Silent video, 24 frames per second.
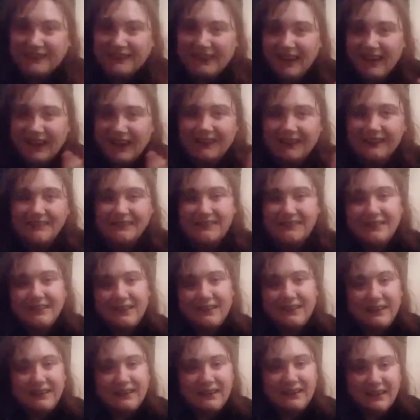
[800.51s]
And
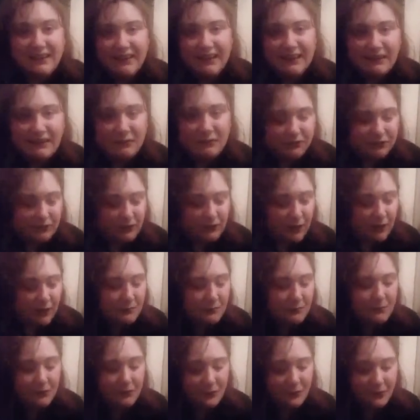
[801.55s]
it was a lot
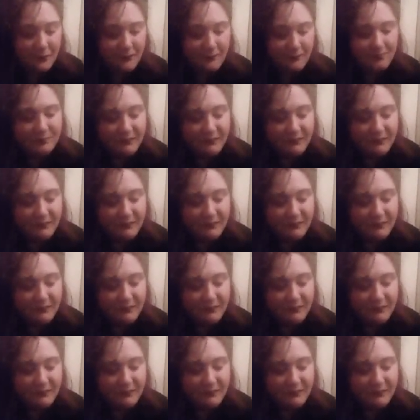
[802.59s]
more,